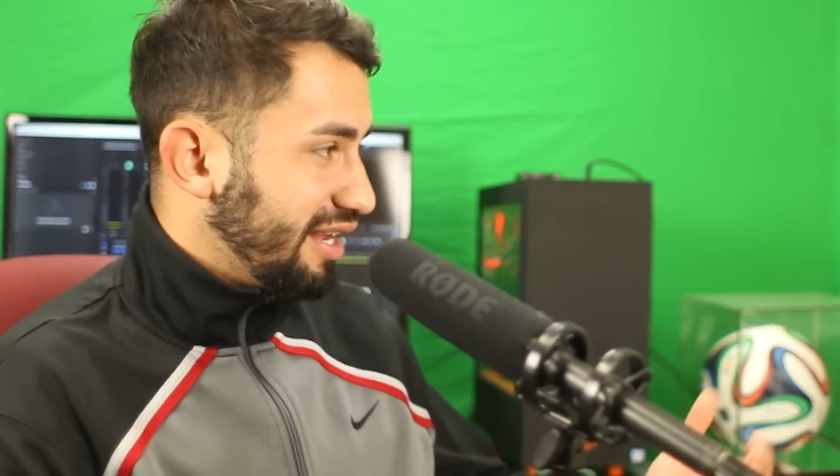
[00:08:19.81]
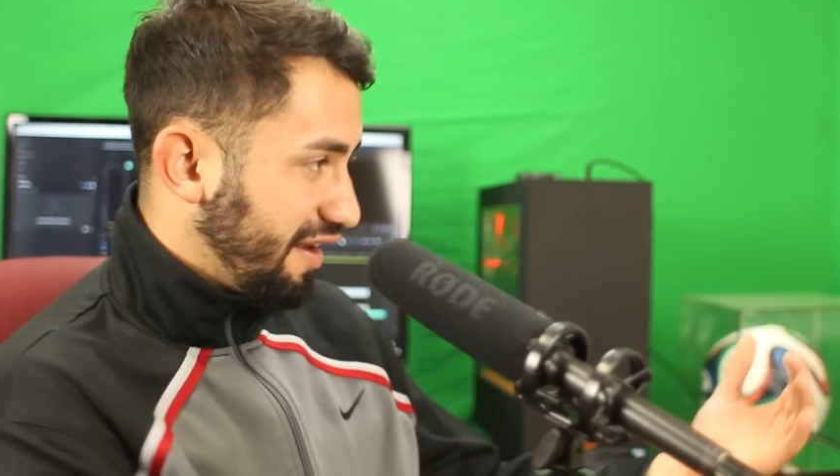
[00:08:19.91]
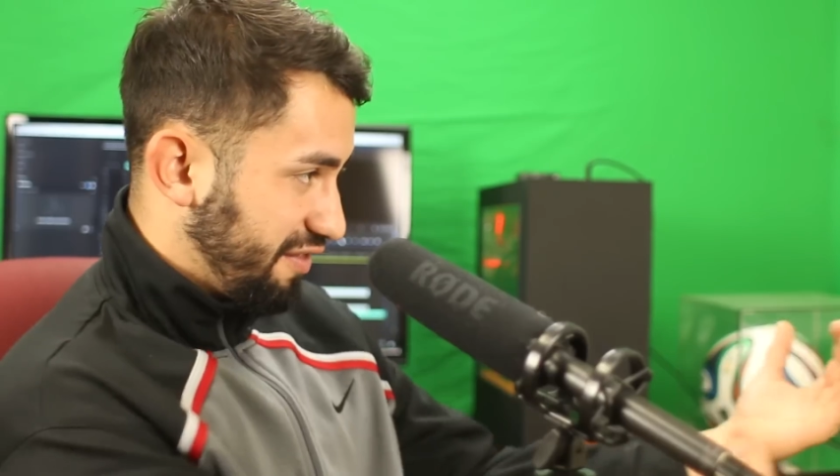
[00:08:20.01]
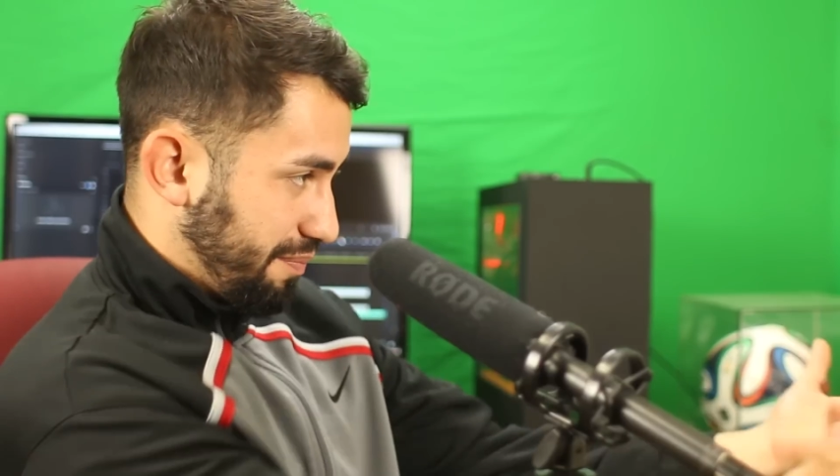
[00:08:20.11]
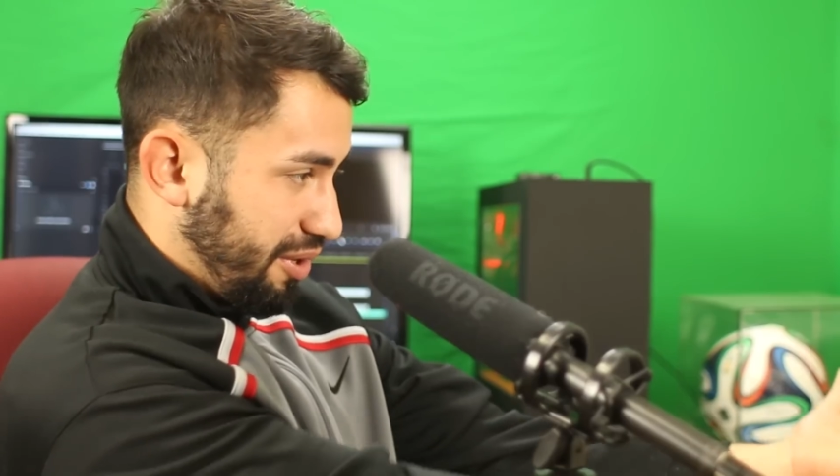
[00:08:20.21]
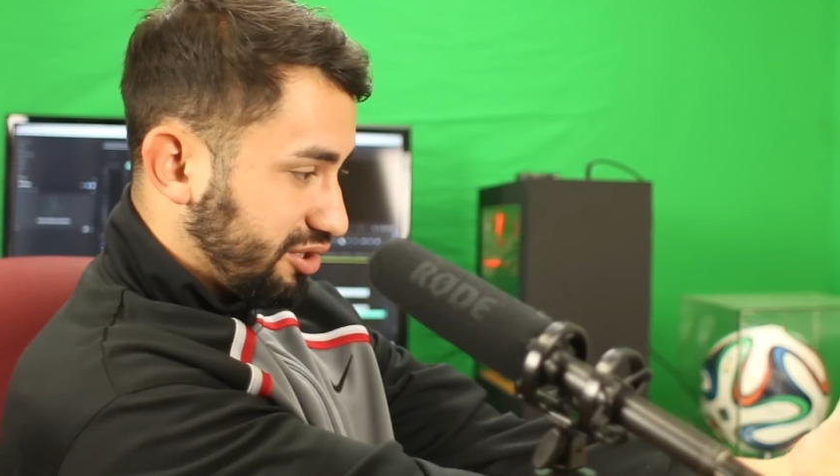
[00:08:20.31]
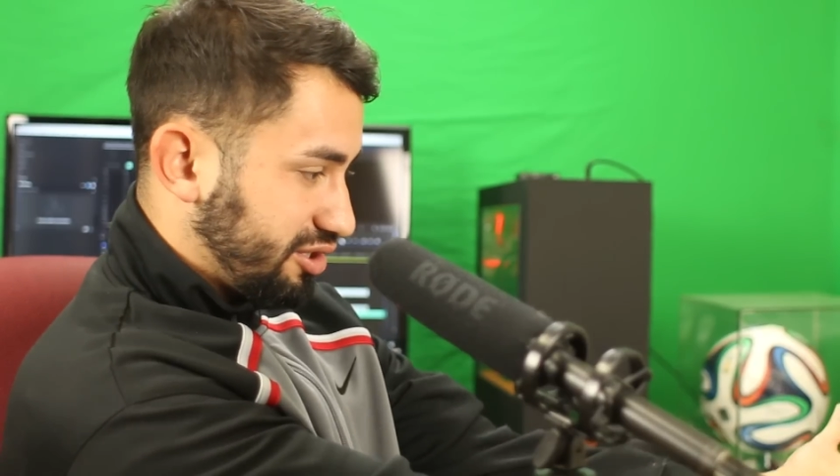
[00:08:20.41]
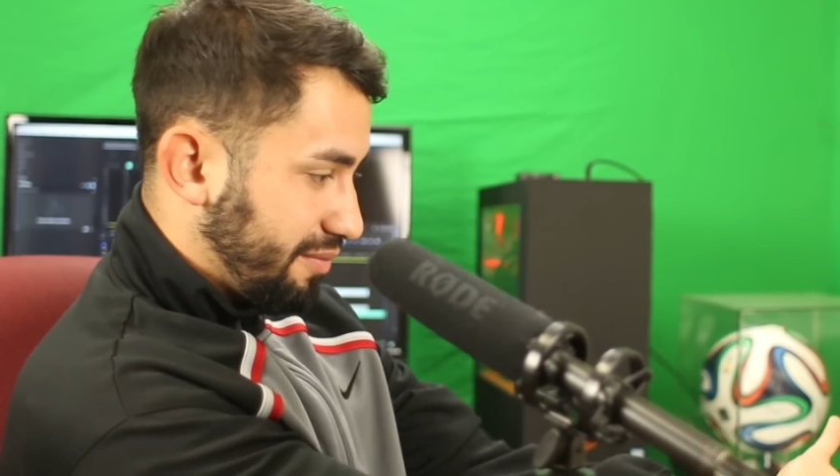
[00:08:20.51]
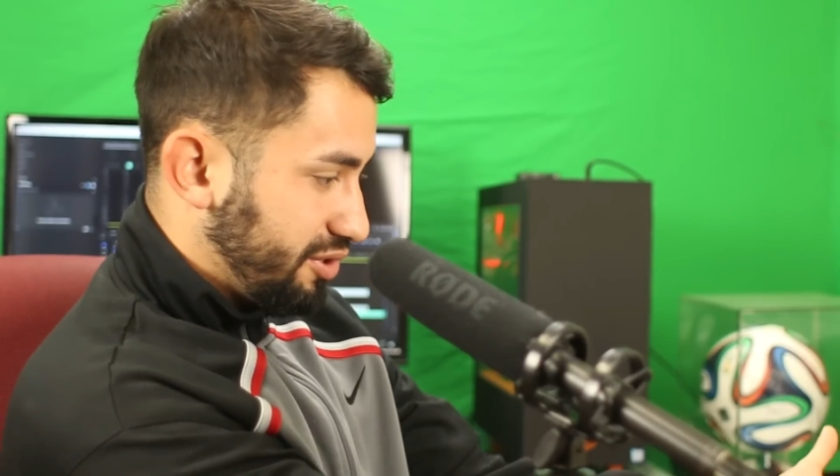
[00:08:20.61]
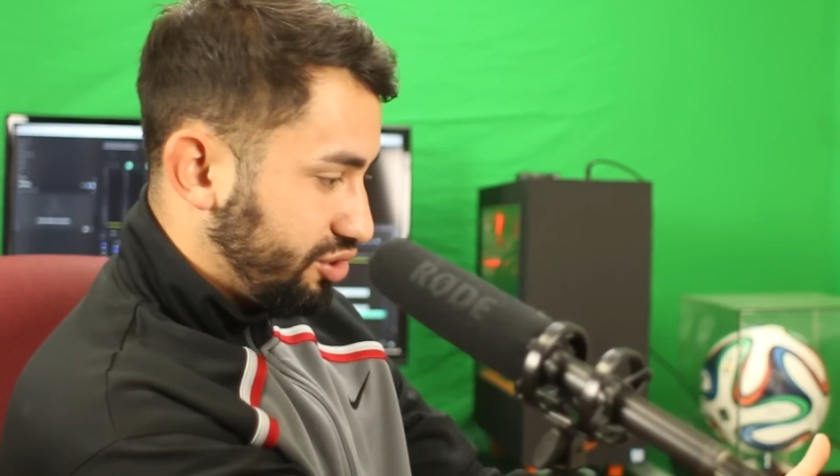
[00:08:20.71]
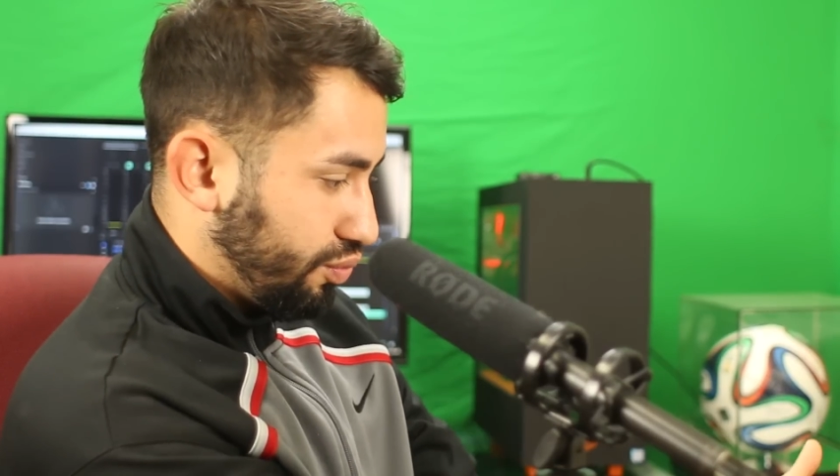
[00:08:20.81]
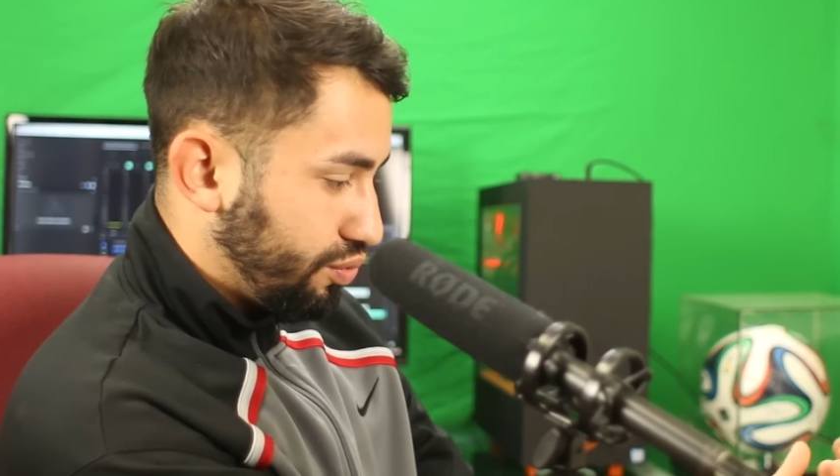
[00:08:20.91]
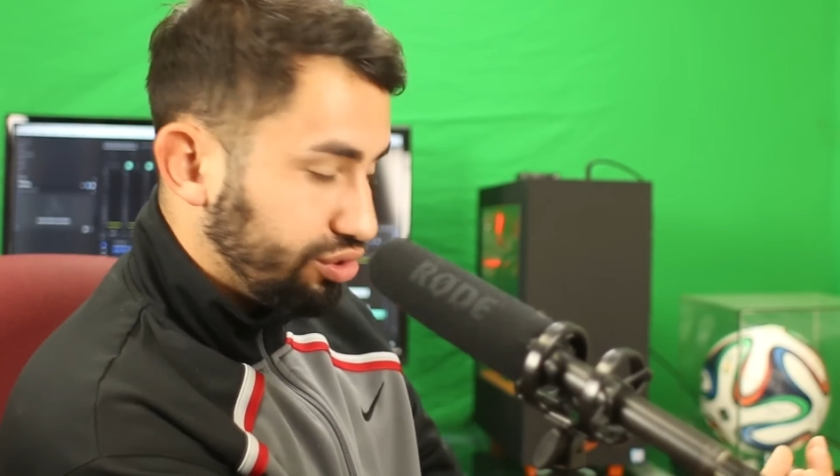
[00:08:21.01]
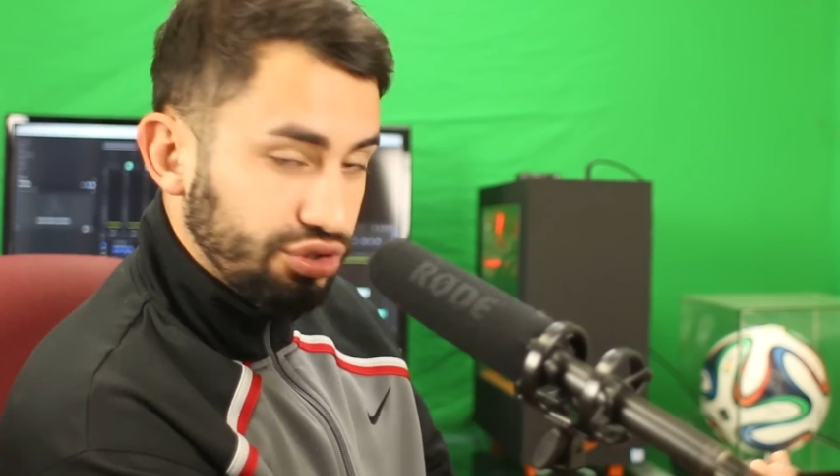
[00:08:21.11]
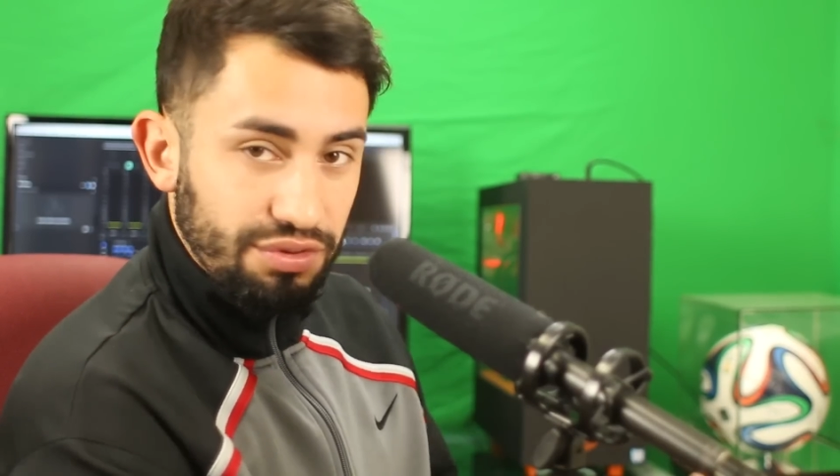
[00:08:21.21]
If the ball's coming
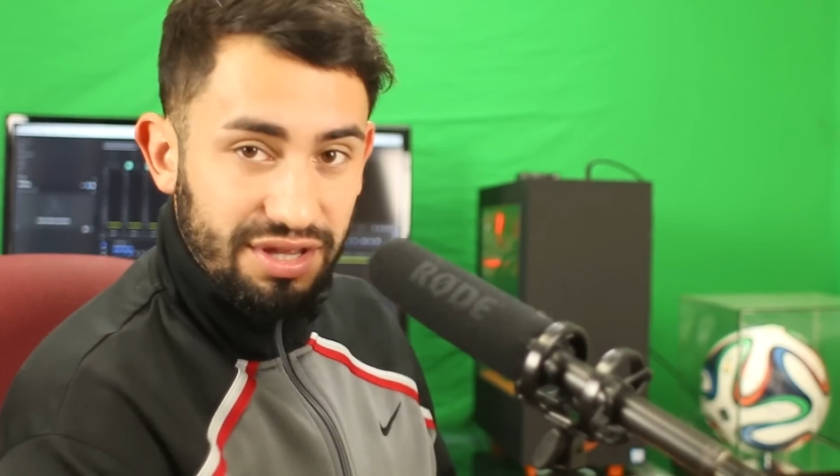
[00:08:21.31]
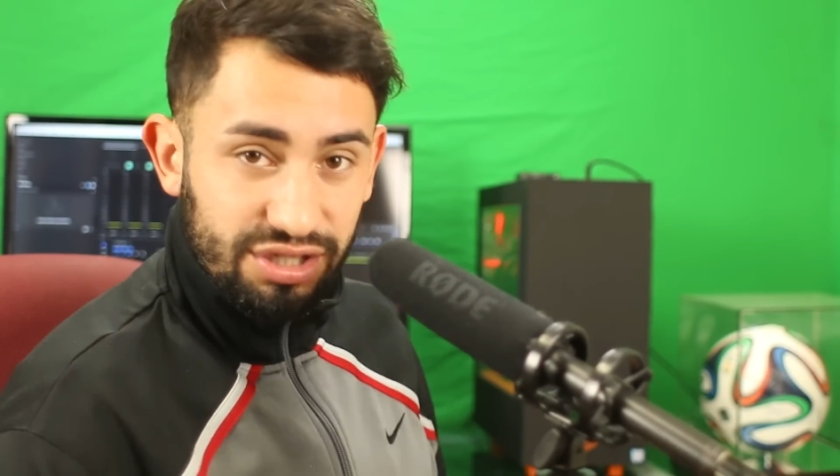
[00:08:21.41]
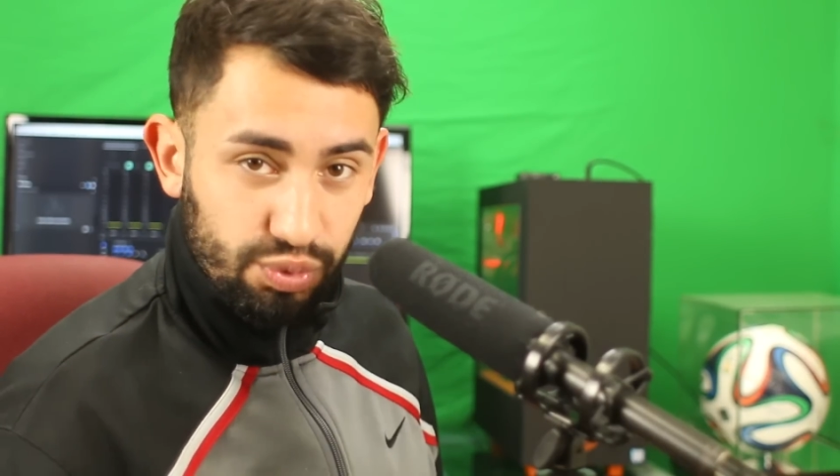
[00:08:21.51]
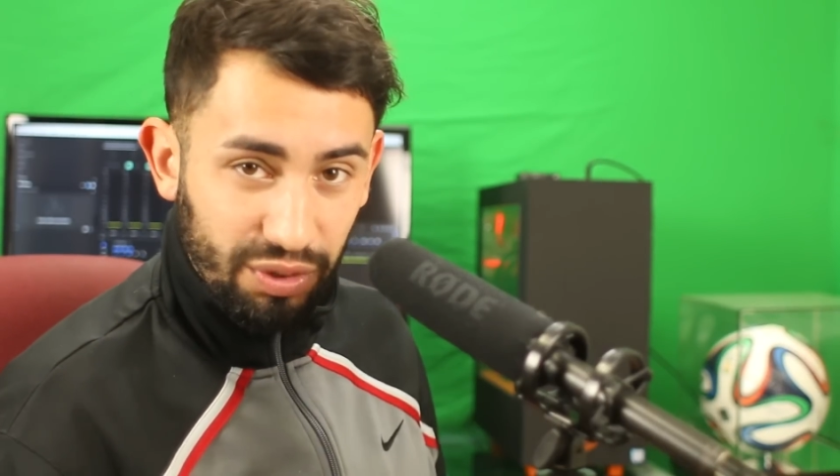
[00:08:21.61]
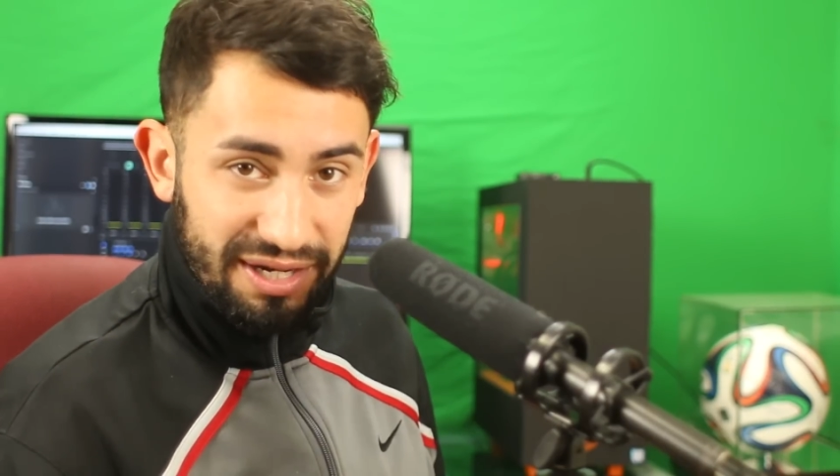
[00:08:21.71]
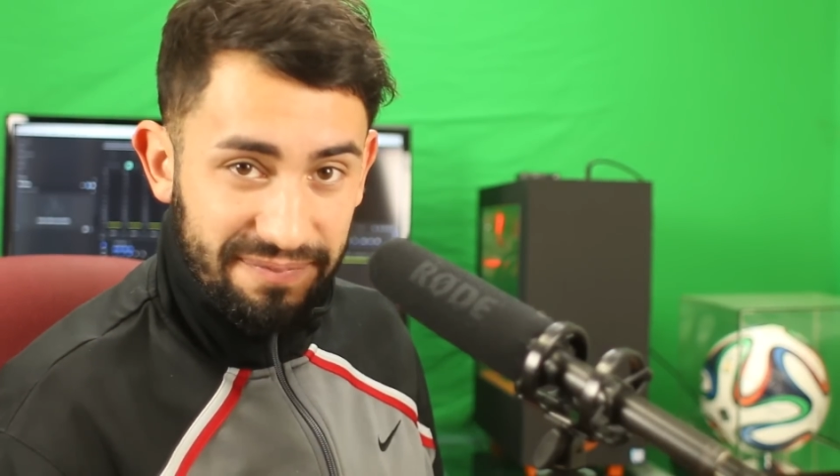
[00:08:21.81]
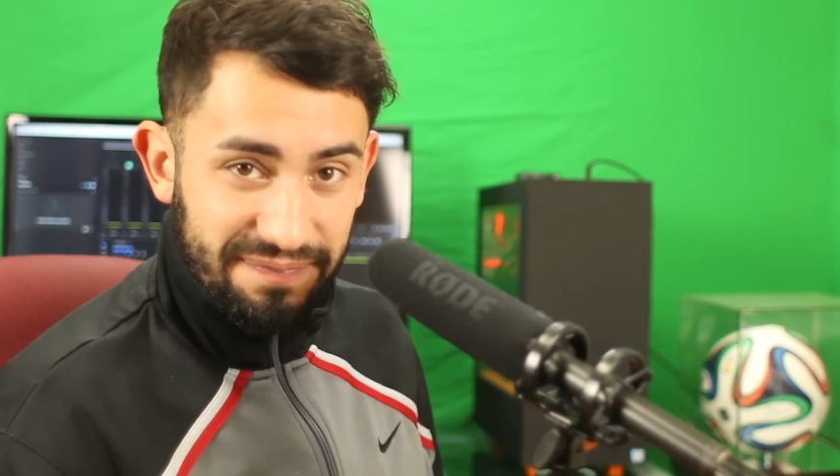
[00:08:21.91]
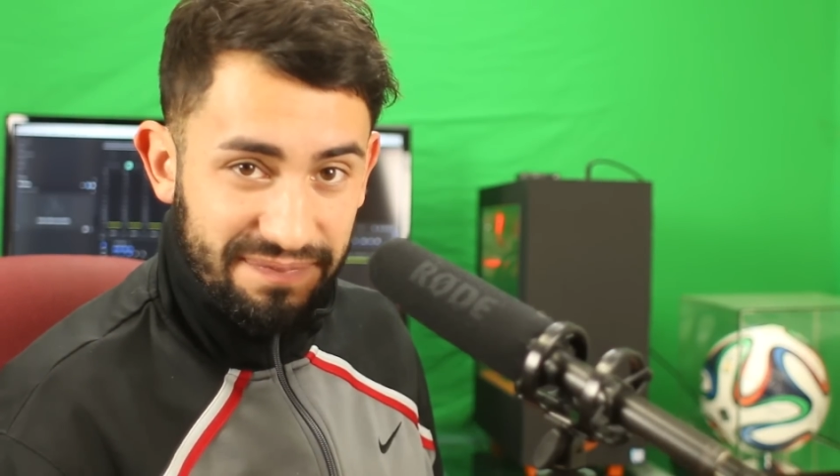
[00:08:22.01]
towards you this way,